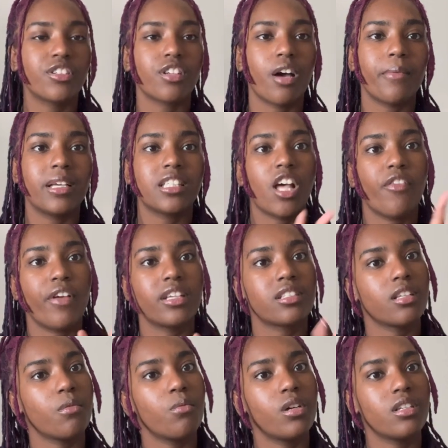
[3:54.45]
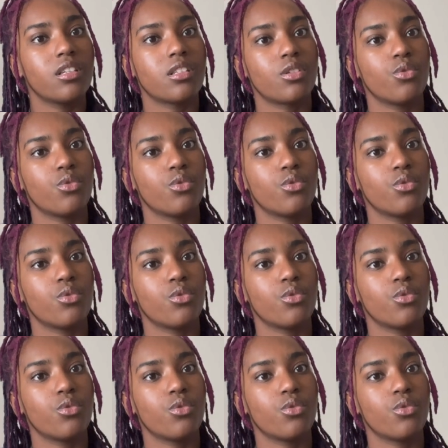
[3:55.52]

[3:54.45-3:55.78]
saw myself as someone